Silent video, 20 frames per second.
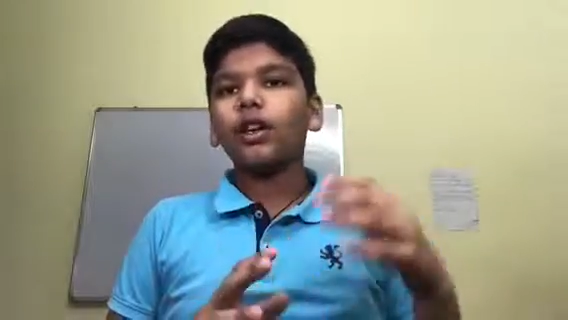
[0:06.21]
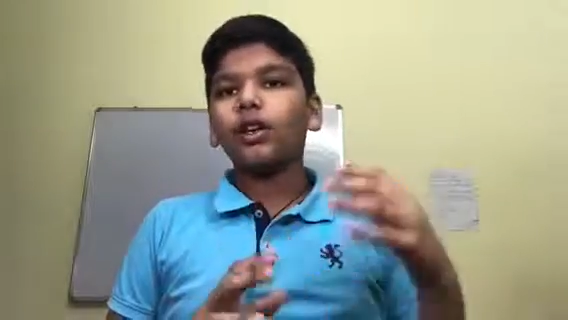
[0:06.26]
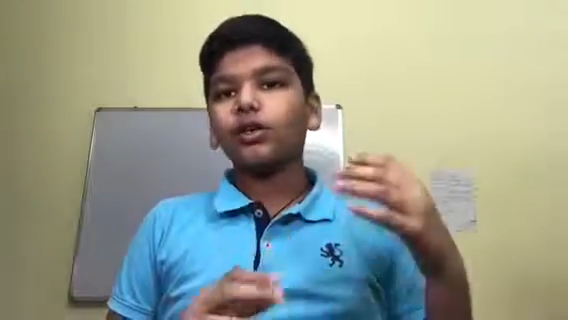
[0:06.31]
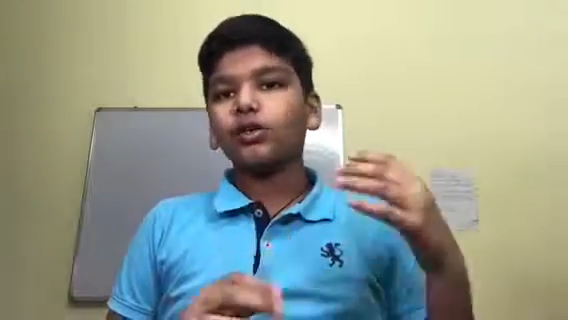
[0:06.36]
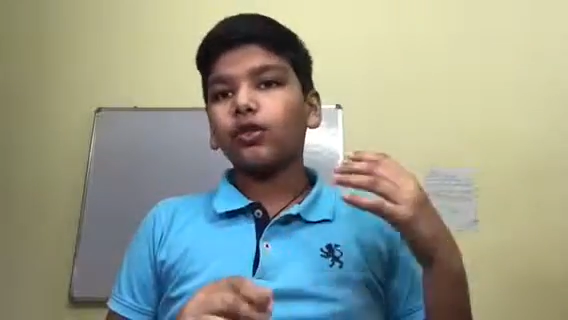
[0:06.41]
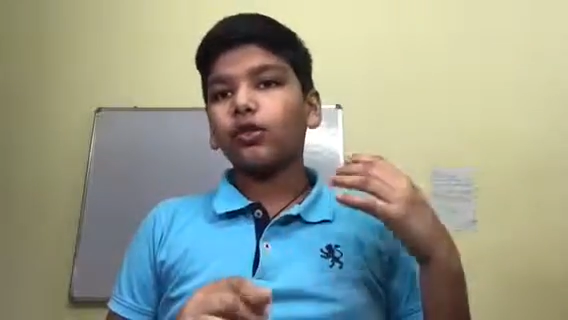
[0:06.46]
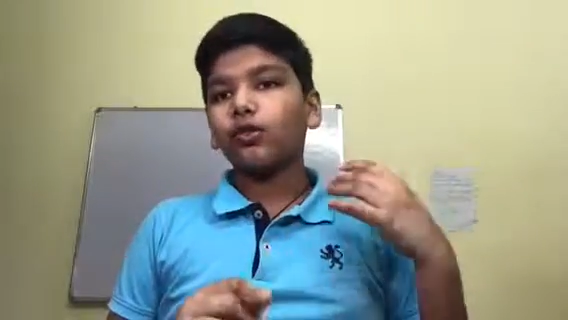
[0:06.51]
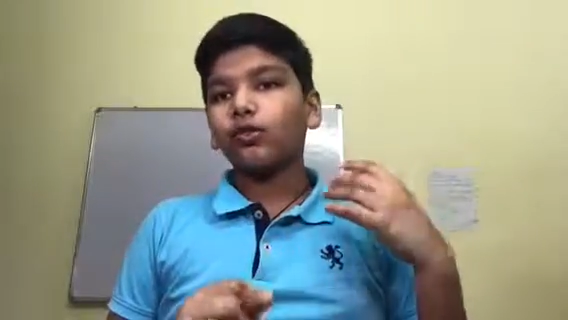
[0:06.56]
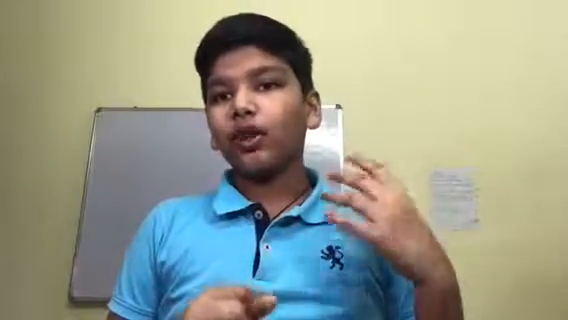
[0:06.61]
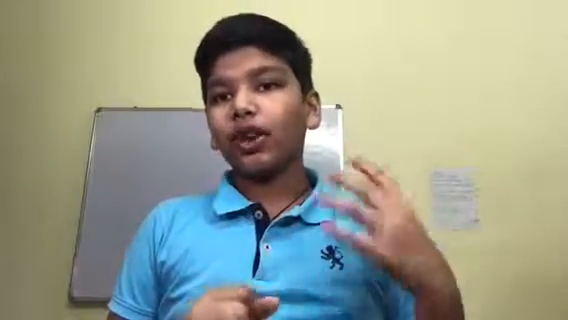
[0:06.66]

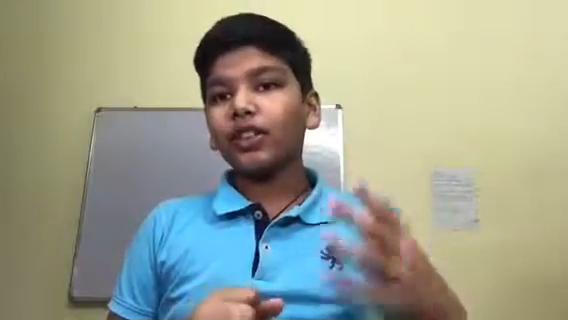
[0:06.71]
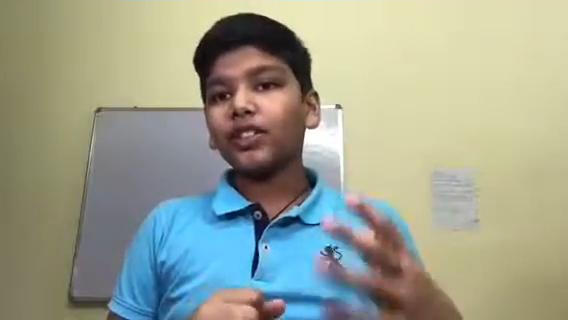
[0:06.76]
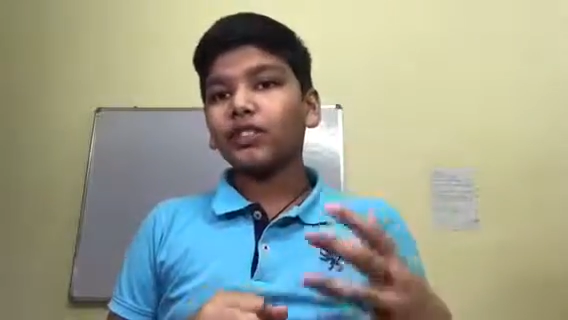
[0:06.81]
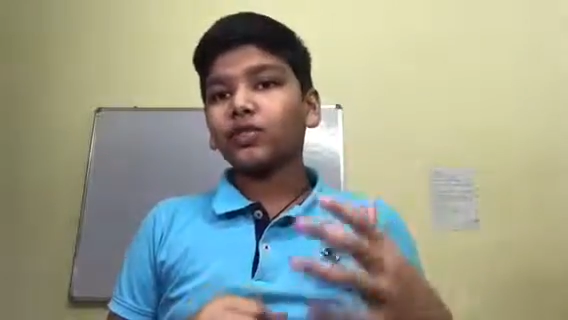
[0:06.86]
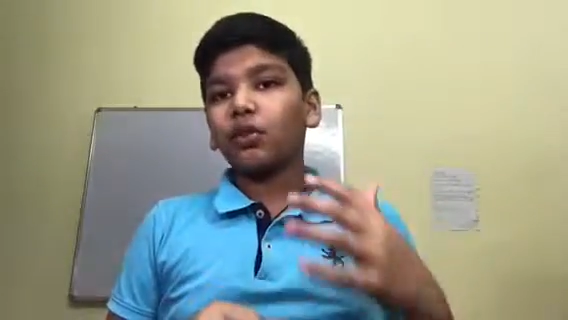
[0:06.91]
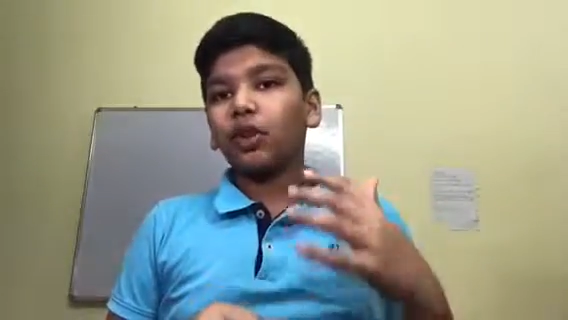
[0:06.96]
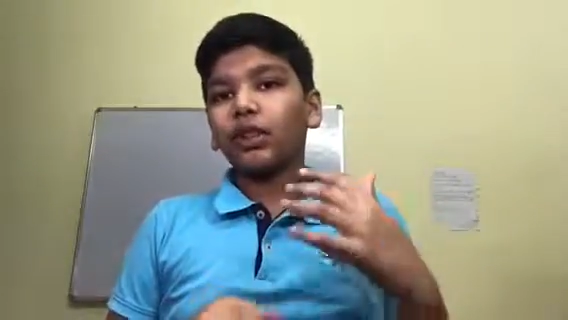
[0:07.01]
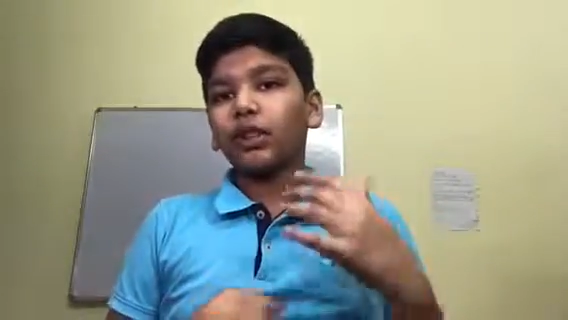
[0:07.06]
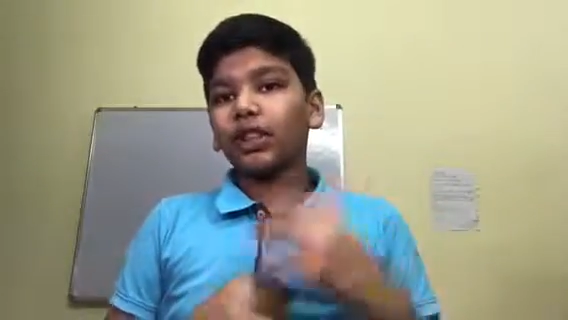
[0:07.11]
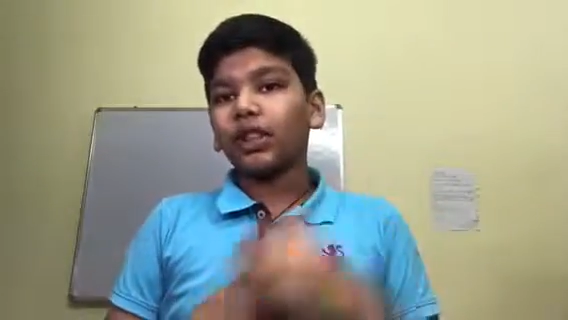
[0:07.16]
So friends,
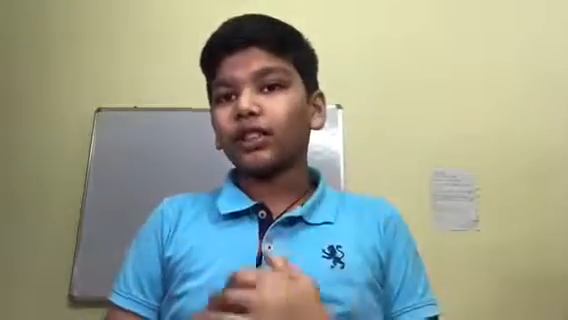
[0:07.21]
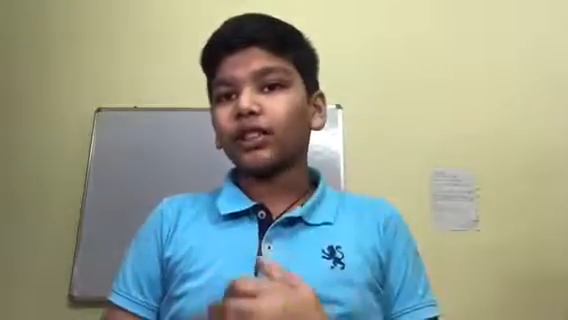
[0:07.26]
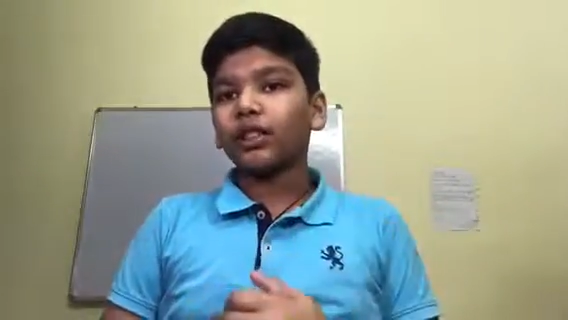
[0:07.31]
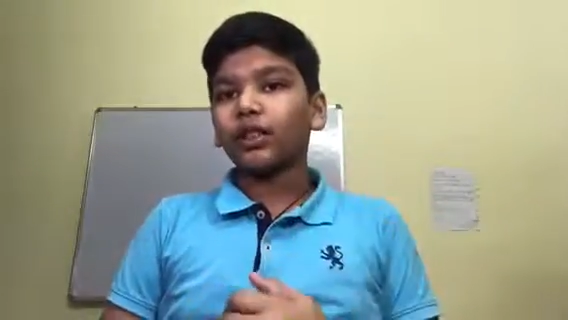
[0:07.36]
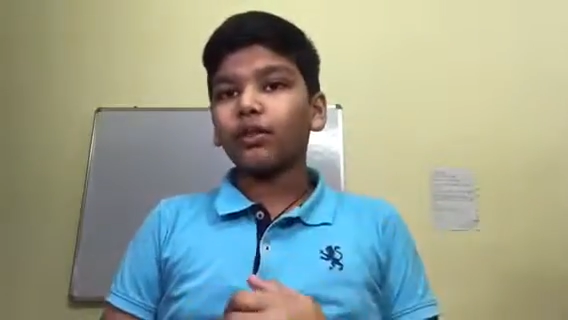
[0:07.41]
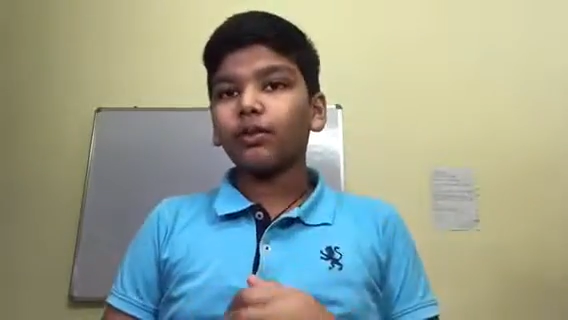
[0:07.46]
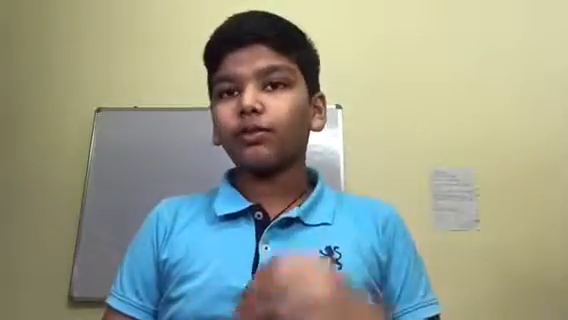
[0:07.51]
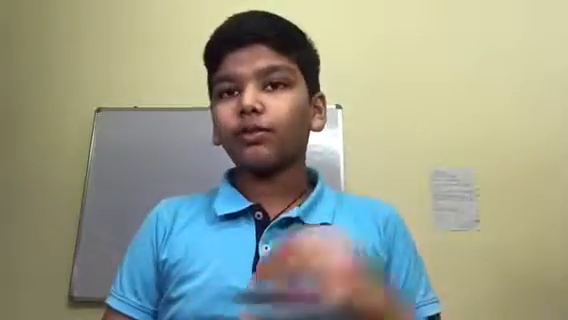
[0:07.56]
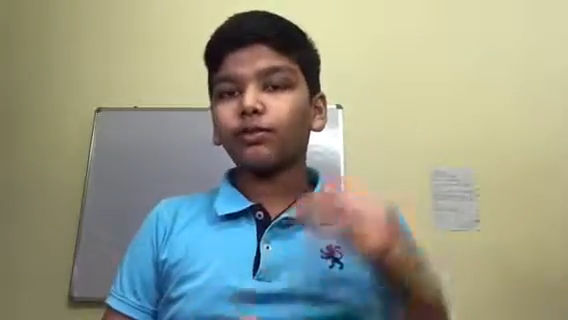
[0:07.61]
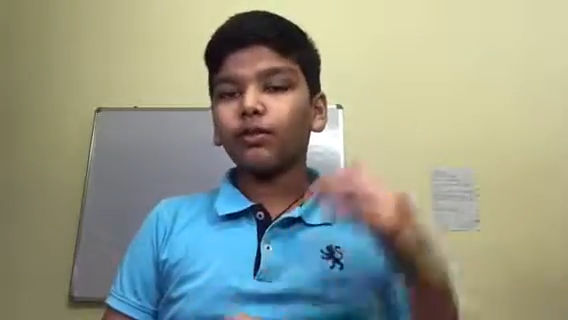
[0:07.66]
what were
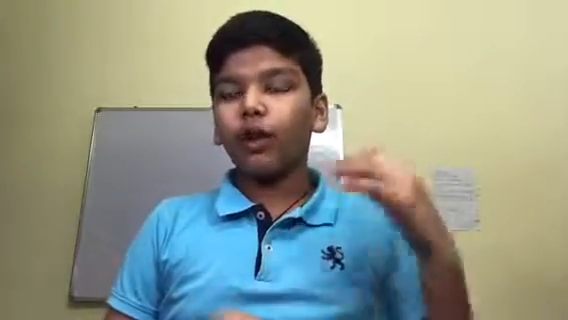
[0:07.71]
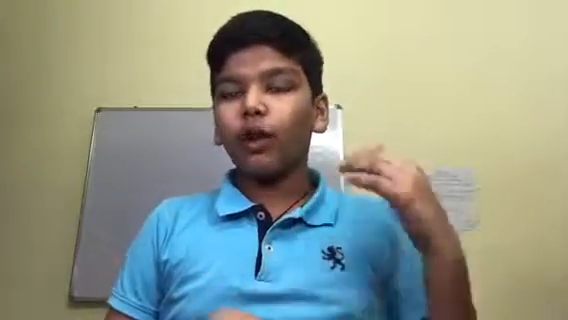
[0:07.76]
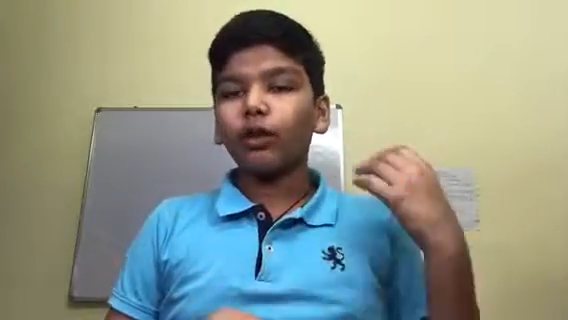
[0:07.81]
the